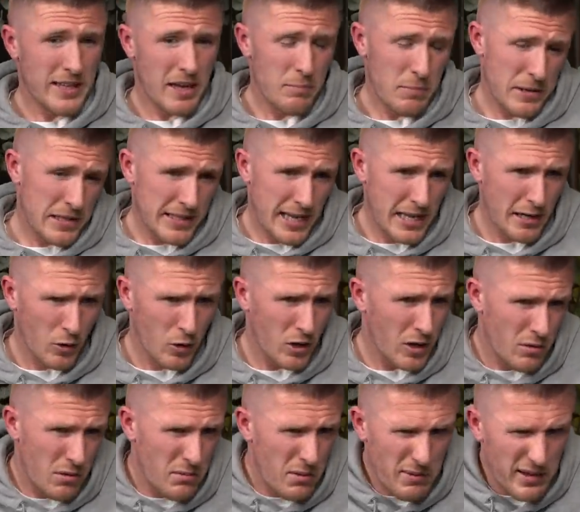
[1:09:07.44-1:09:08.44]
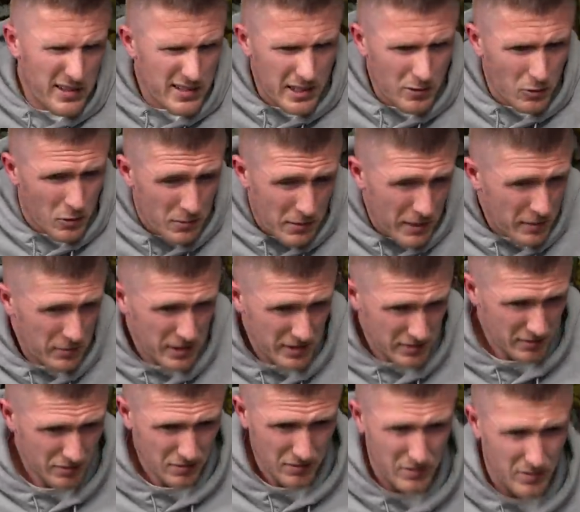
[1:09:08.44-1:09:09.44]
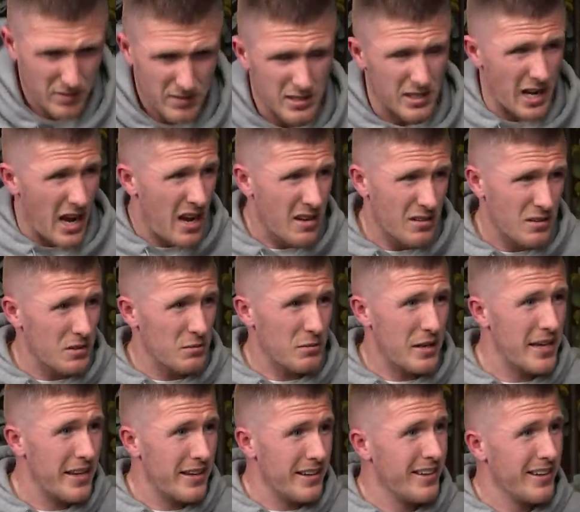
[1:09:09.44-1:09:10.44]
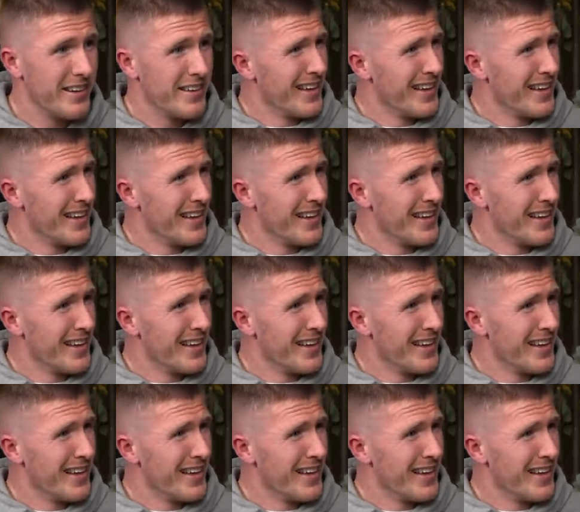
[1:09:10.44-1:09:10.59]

been dead lucky with me mates. I'd all my mates have signed, you know what I mean? Yeah.